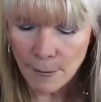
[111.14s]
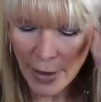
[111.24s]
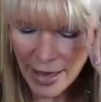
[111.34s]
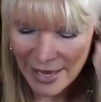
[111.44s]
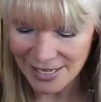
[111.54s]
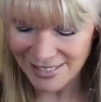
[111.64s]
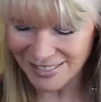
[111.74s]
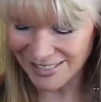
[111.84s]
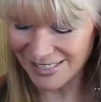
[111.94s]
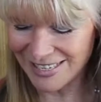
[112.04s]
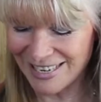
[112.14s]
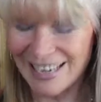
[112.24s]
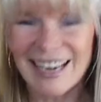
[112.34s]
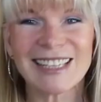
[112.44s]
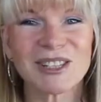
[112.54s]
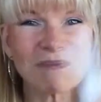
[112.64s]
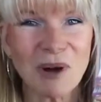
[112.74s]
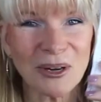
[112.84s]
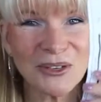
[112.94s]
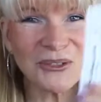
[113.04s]
But it's
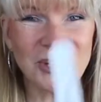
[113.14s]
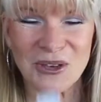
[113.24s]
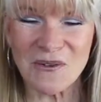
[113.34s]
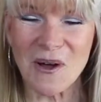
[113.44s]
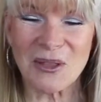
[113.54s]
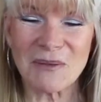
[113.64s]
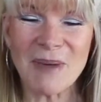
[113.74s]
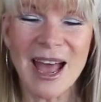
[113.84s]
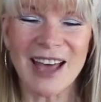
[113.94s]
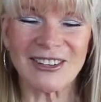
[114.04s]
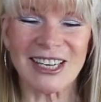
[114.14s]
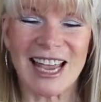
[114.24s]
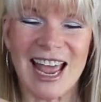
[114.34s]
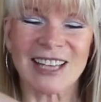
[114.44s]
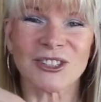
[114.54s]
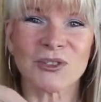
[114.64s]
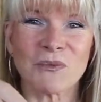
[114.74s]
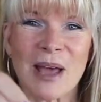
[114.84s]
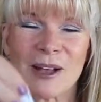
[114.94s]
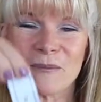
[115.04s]
marked for you on the pattern as
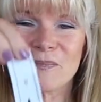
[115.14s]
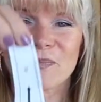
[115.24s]
well.